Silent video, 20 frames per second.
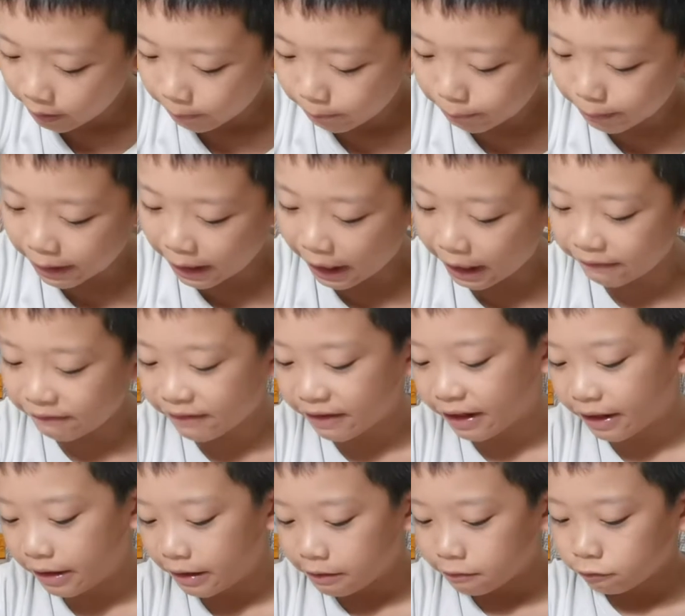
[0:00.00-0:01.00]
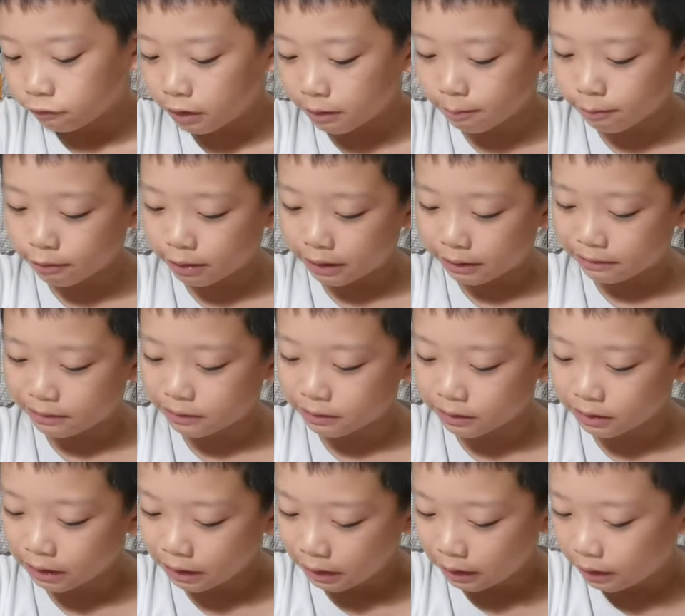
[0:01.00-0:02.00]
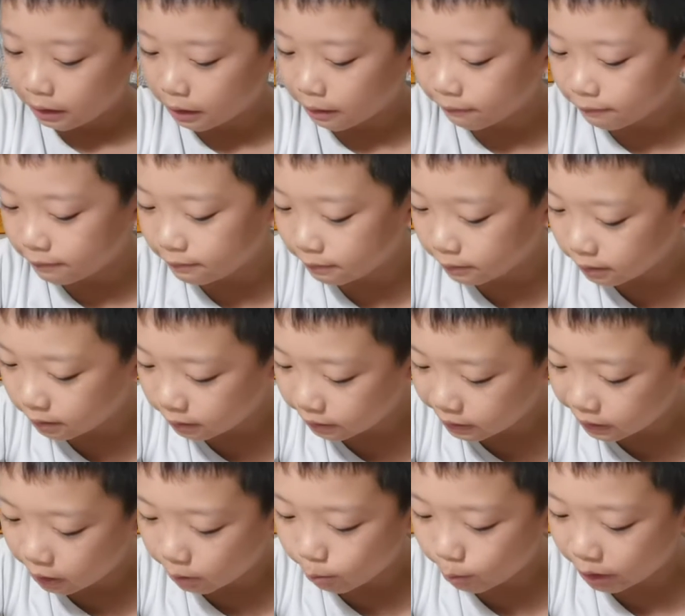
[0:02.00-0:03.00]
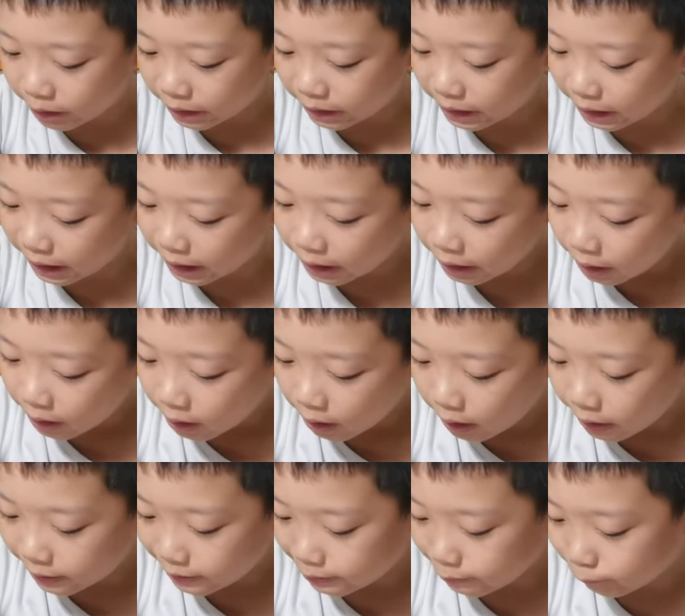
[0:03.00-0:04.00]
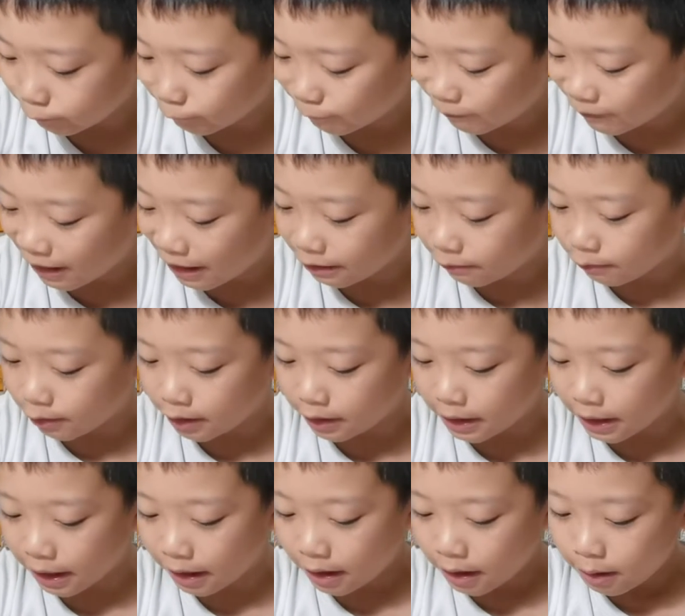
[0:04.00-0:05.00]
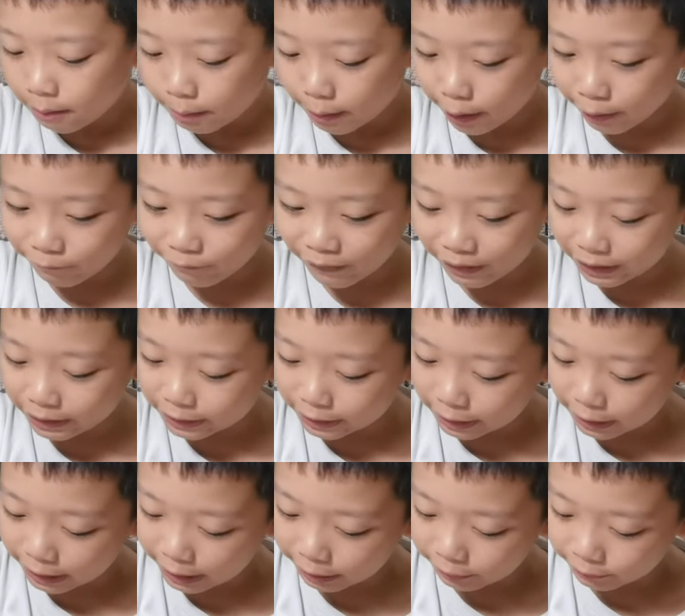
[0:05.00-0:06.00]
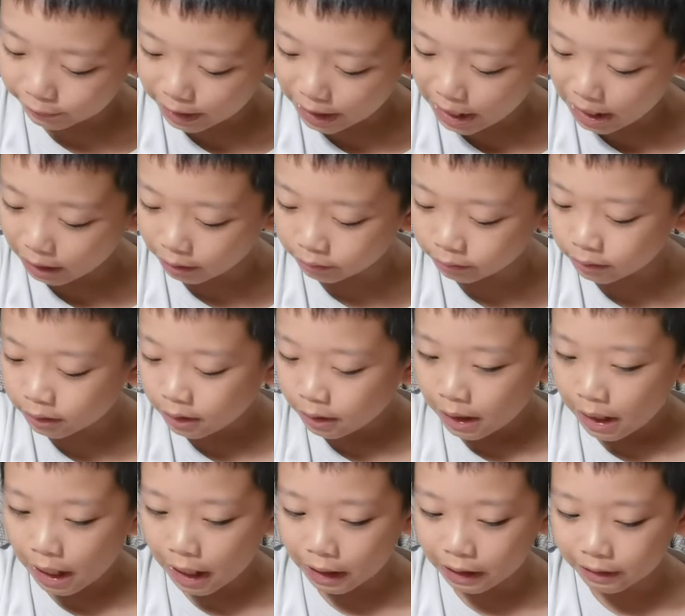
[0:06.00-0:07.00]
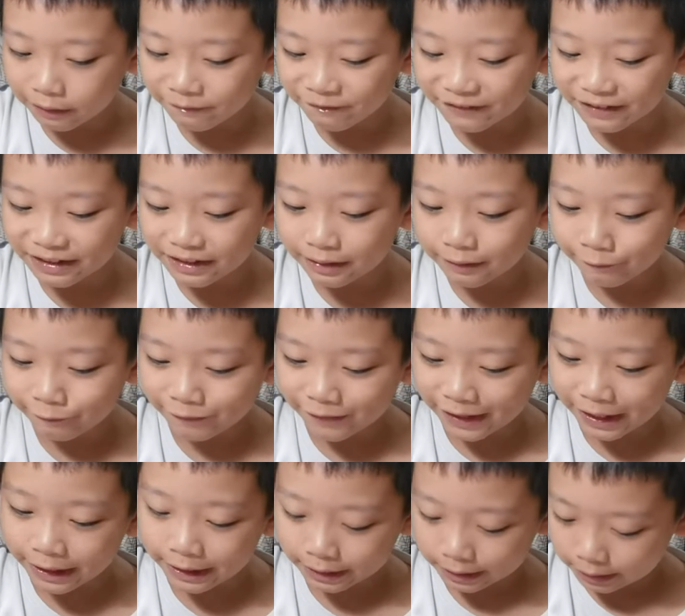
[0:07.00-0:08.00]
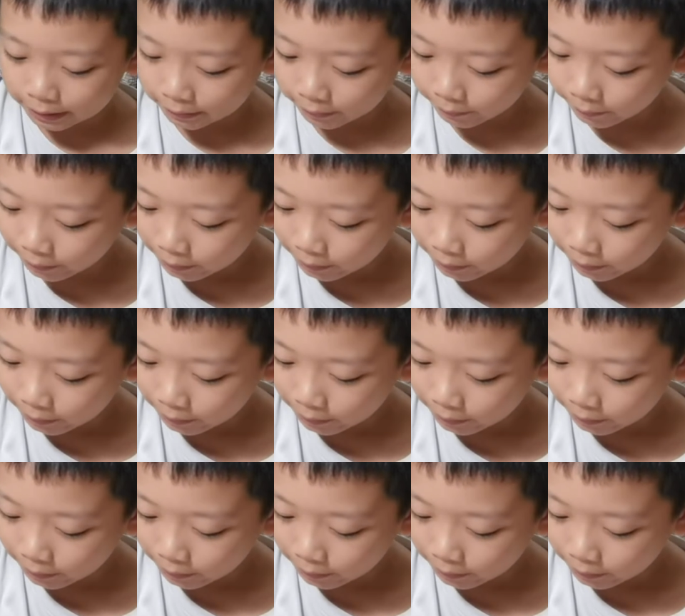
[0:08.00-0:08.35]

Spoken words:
Behavior. Trample hamsters love stomping feet and flat with their perfectly round elephant feet.